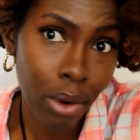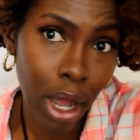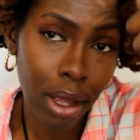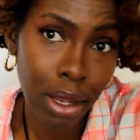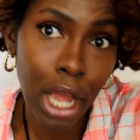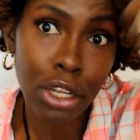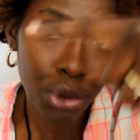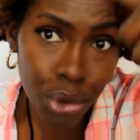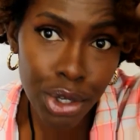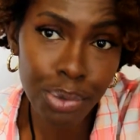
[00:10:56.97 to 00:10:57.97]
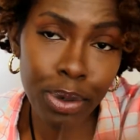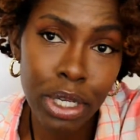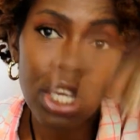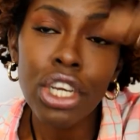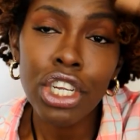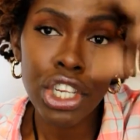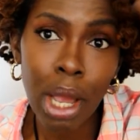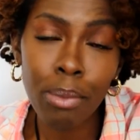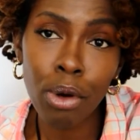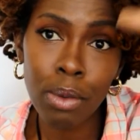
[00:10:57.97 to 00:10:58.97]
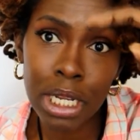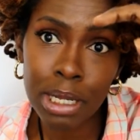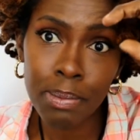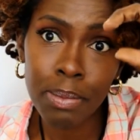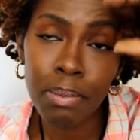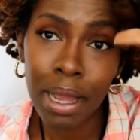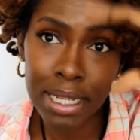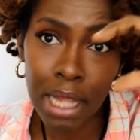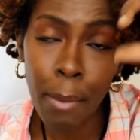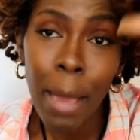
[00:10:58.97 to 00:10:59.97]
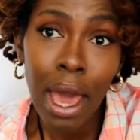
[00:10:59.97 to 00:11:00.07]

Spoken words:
I don't put shampoo on my scalp.